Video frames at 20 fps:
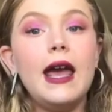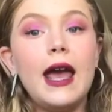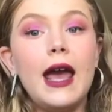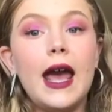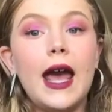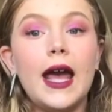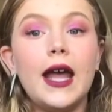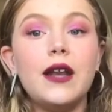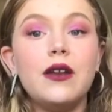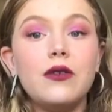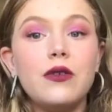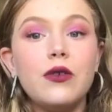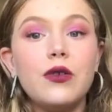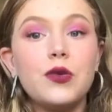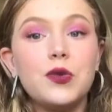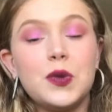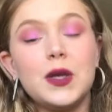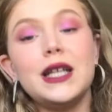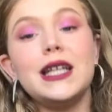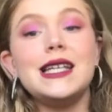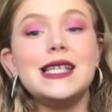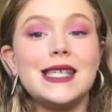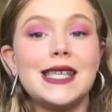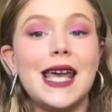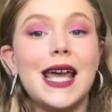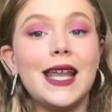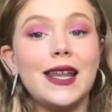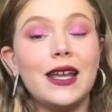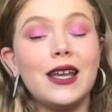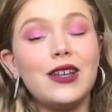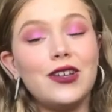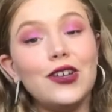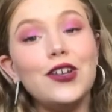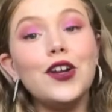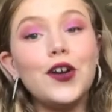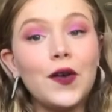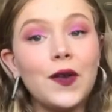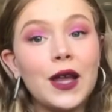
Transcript: and really saying, like, you know,